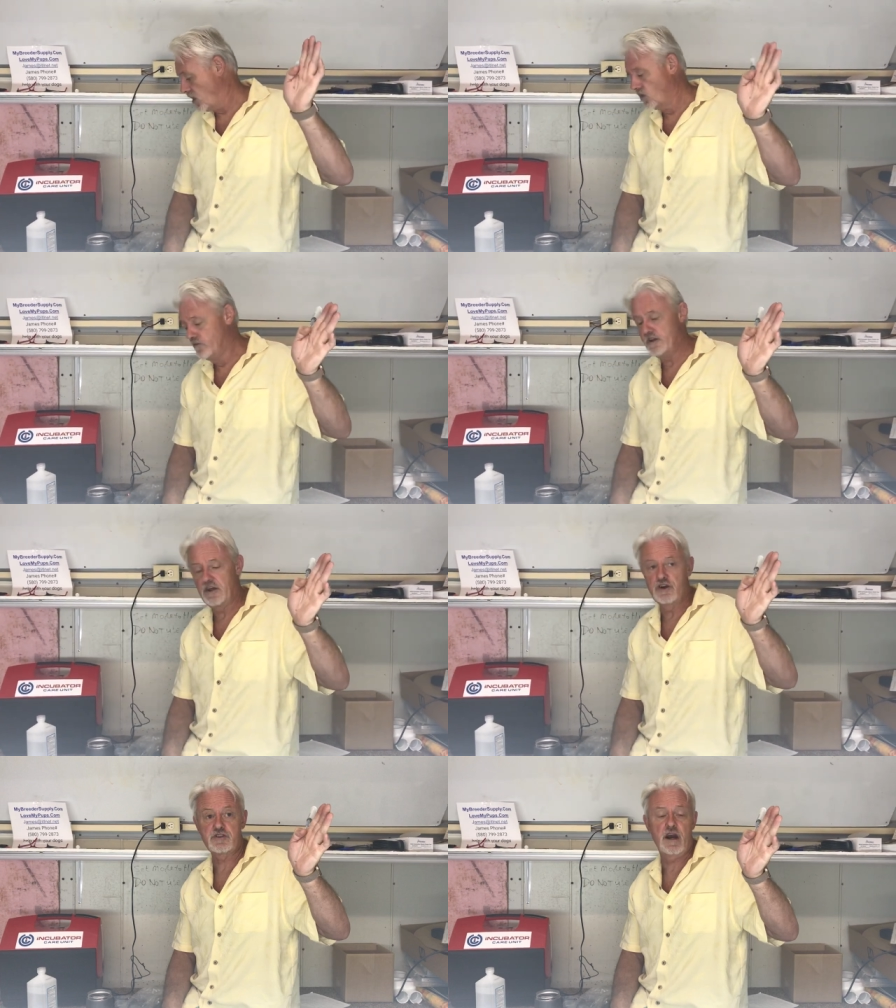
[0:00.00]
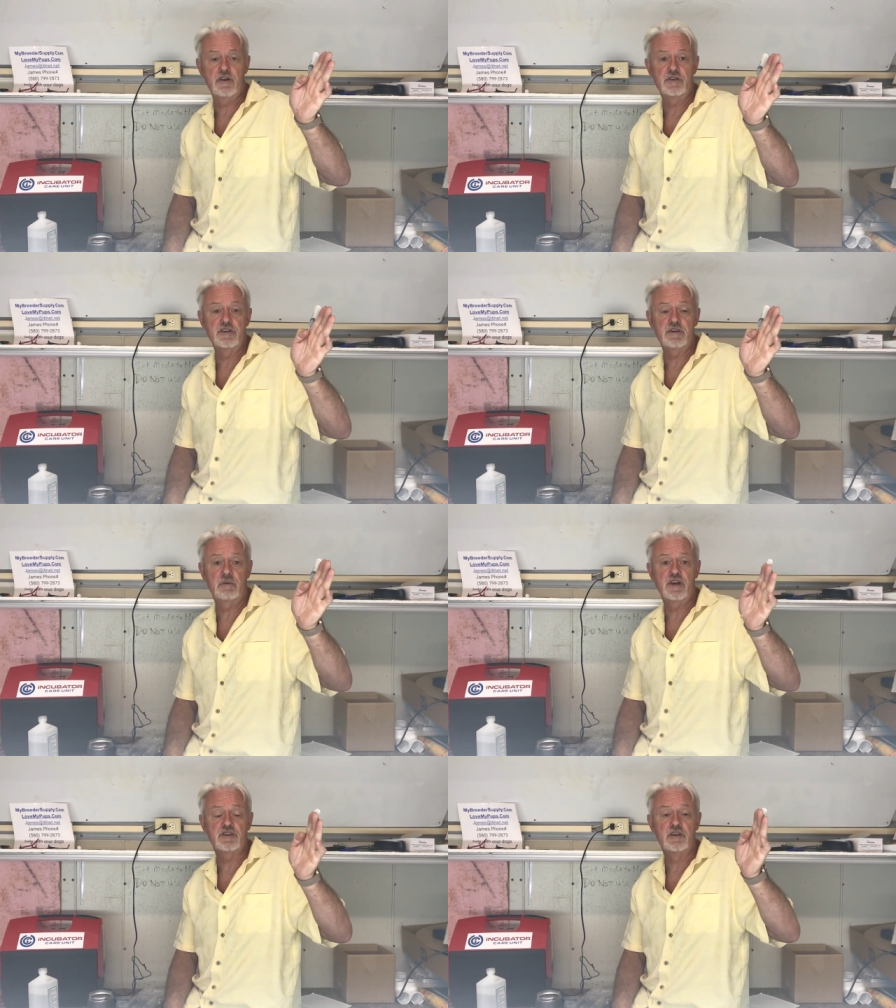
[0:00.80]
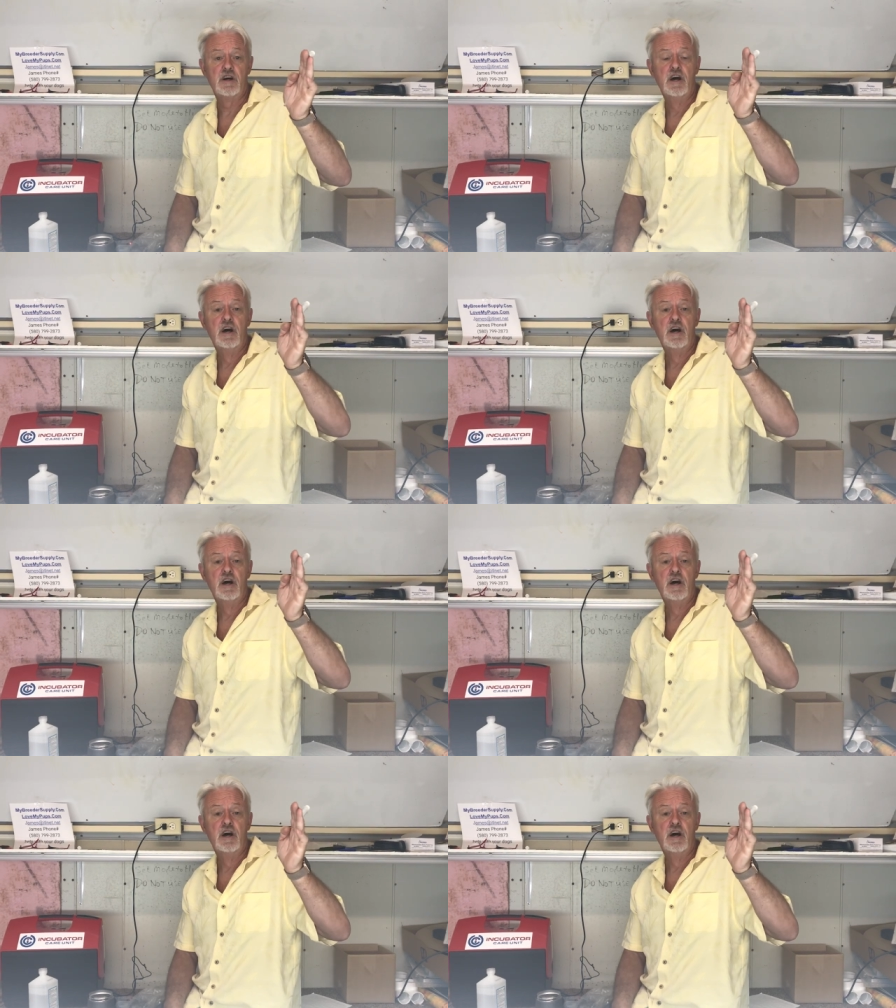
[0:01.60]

a whole videos on how to do the insemination.